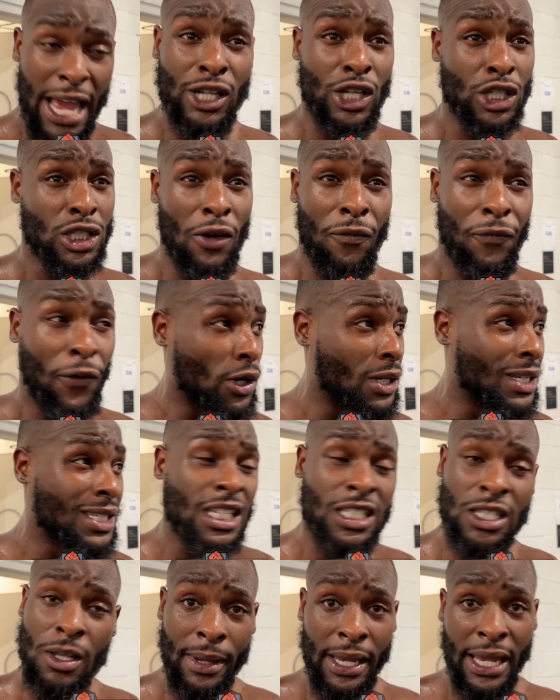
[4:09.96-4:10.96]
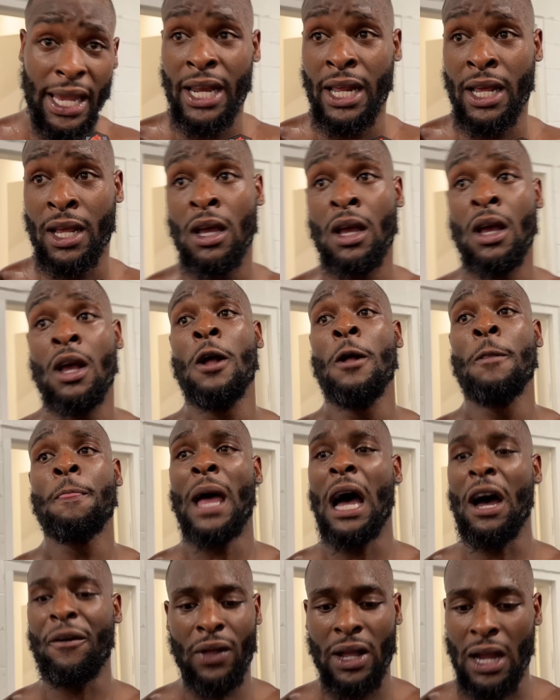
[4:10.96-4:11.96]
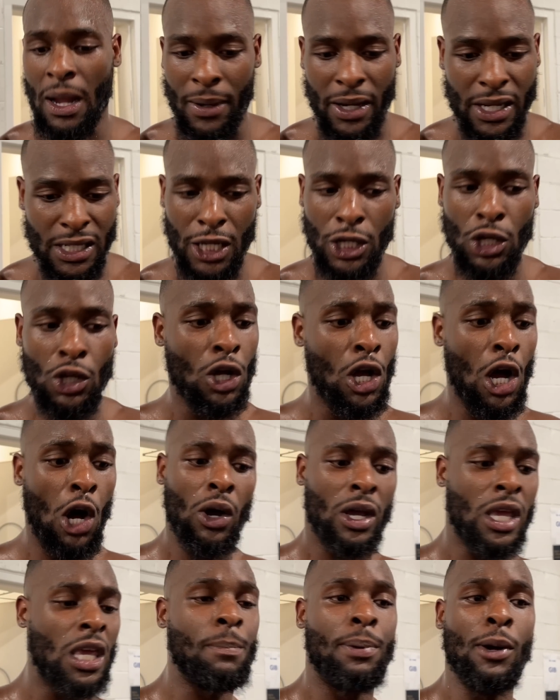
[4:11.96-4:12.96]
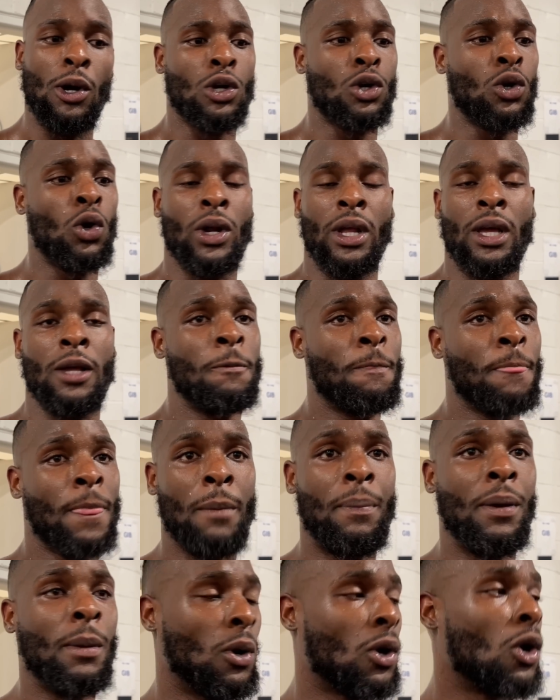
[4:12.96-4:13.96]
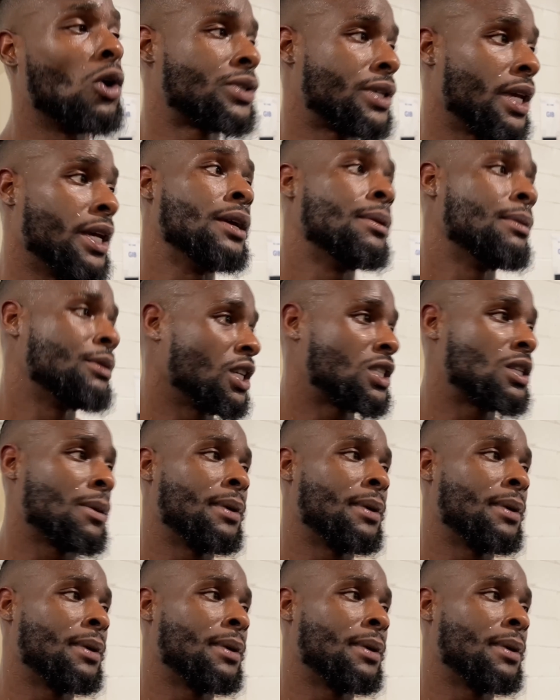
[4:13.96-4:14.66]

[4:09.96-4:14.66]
is just the first, it's just the beginning. I feel like I'm going to continue to go, keep building on it. People are going to see. It's just the